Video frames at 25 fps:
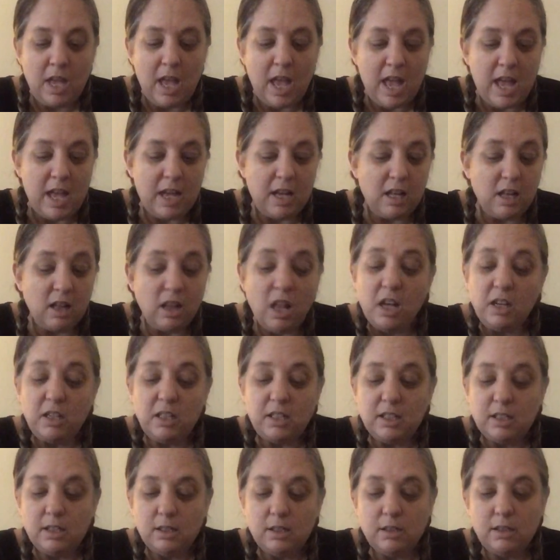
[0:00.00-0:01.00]
And
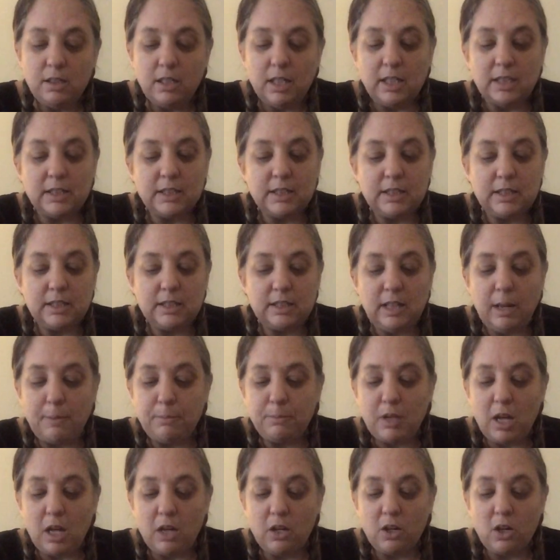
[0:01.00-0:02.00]
clunk, he
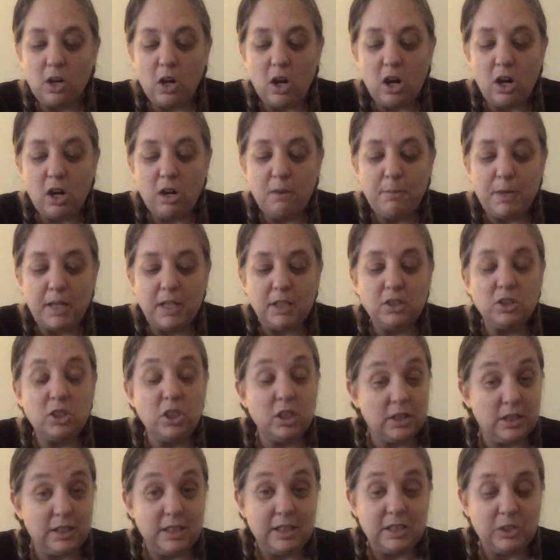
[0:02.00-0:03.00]
stepped on her arm and
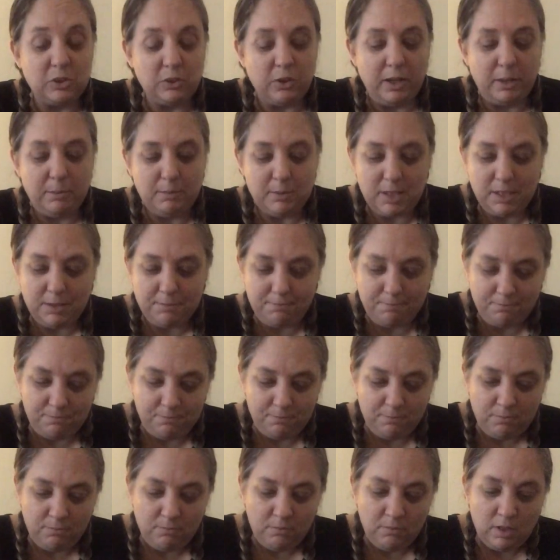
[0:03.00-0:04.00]
Tootsie screamed.
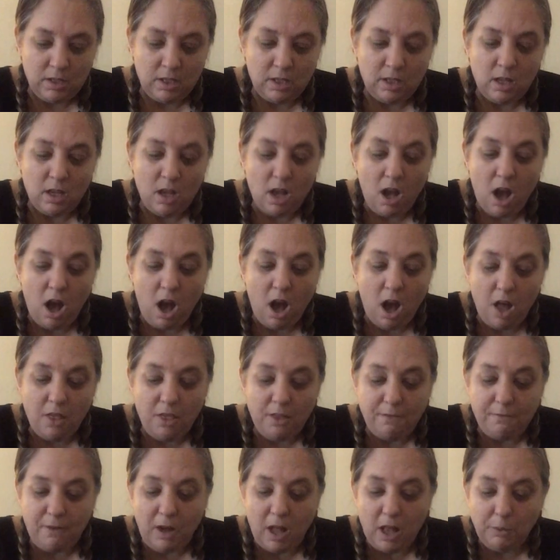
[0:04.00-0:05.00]
On
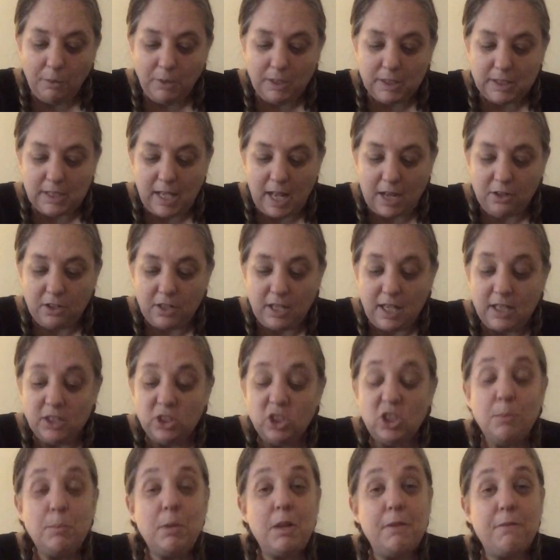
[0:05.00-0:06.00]
the following Saturday,
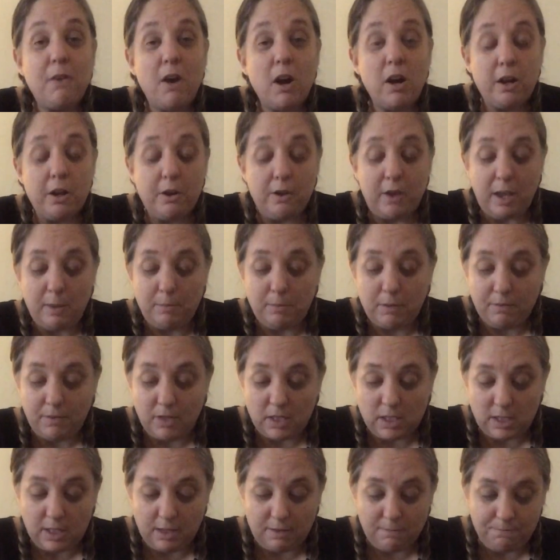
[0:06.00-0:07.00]
Jimmy Fargo came to
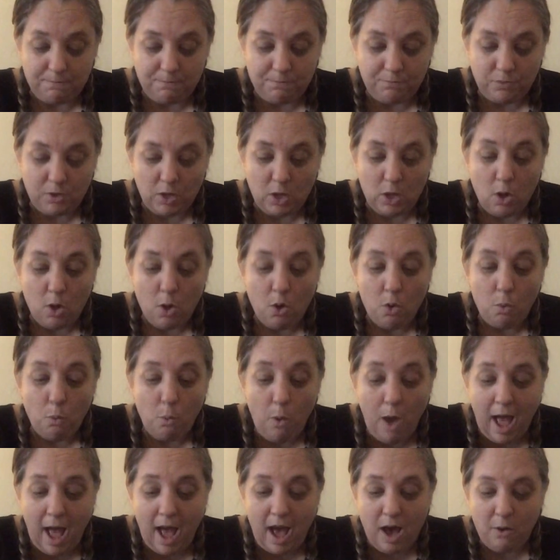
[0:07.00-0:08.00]
visit.
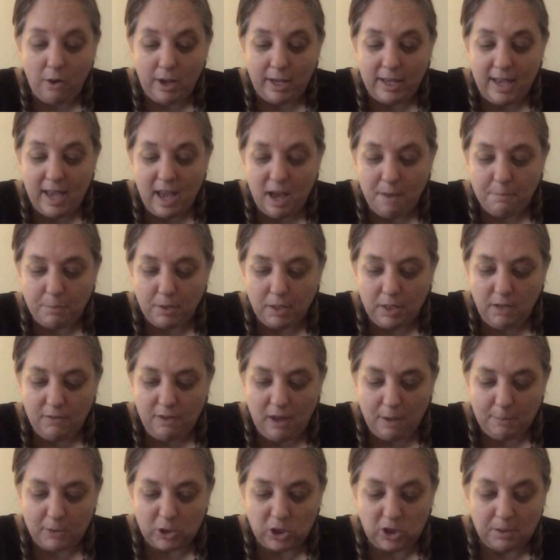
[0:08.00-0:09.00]
"Wow, I can't believe
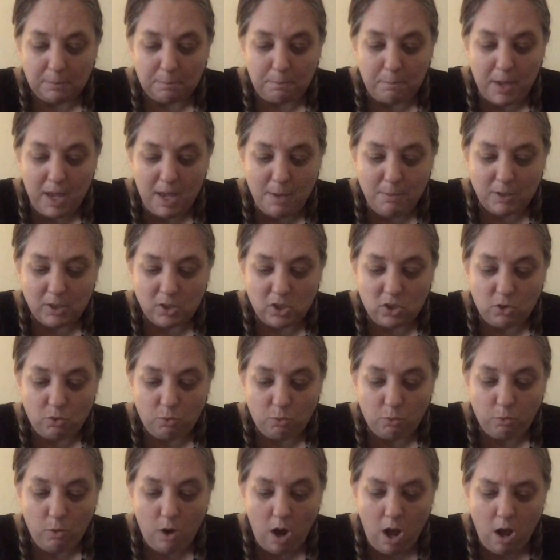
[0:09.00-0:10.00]
how much the baby's
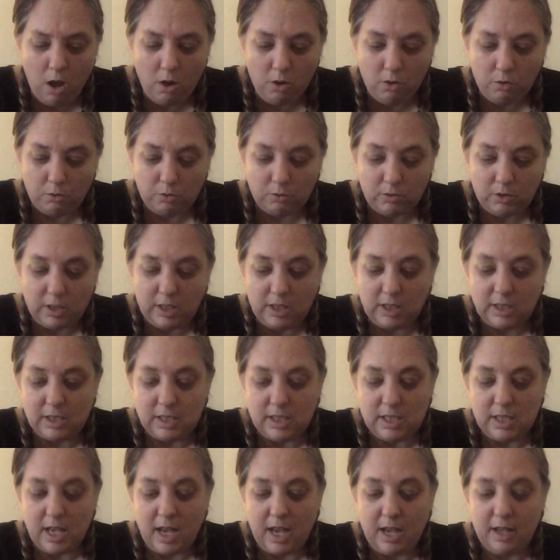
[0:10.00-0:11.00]
grown," he
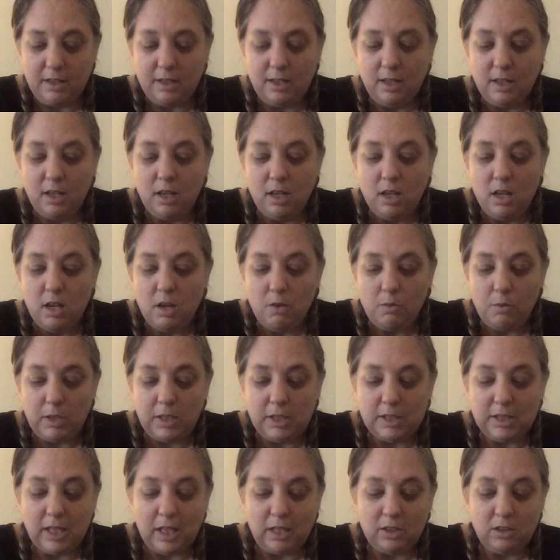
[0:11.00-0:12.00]
said when
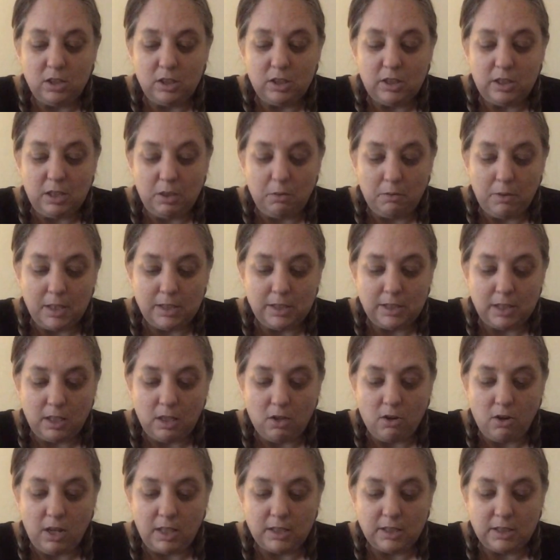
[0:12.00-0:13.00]
he saw Tootsie racing
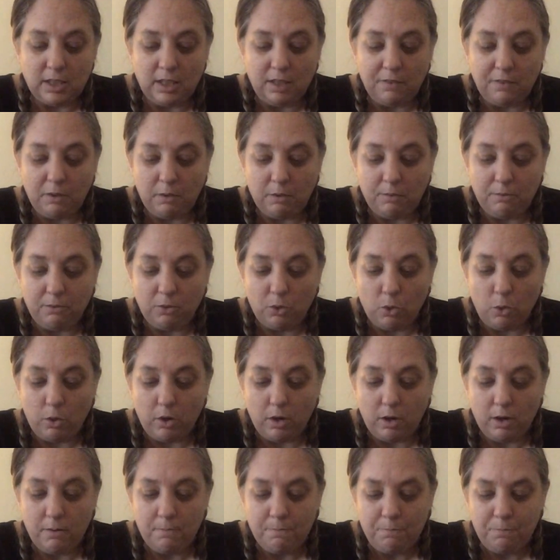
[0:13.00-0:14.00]
across the living room
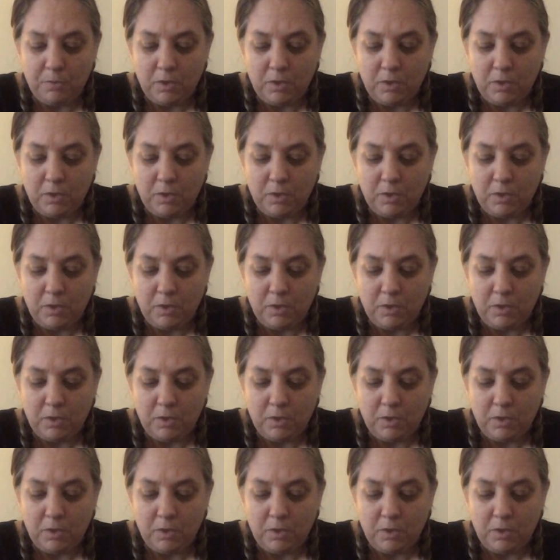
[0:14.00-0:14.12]
floor.